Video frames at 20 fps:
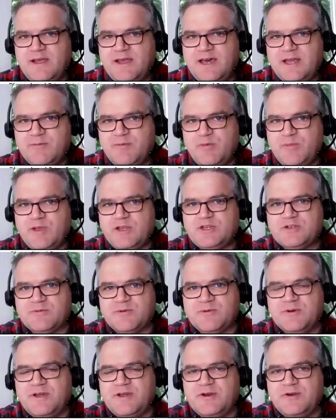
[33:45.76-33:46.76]
how do we make sure
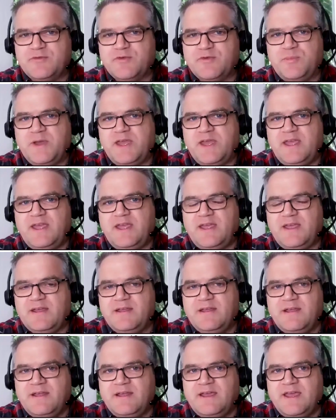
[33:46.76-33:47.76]
we're not
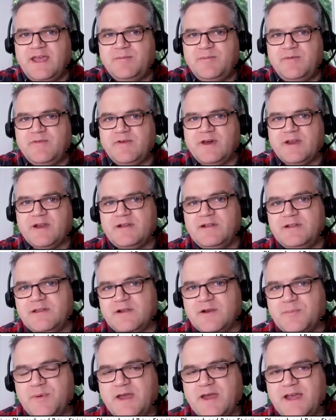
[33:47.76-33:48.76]
overpaying and we've got a
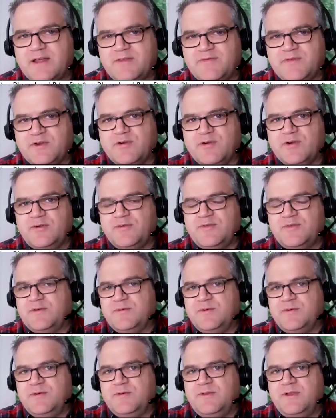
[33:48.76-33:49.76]
clear path for growth that
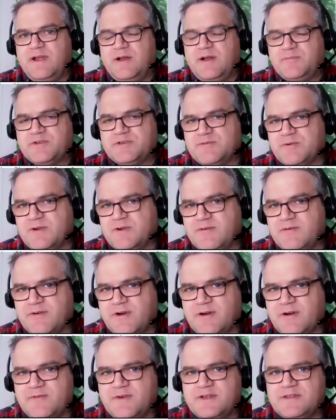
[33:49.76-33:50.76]
will help us recover
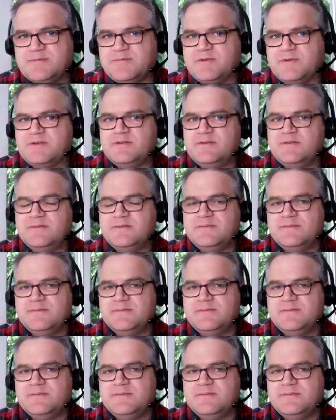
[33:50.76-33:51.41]
our investment?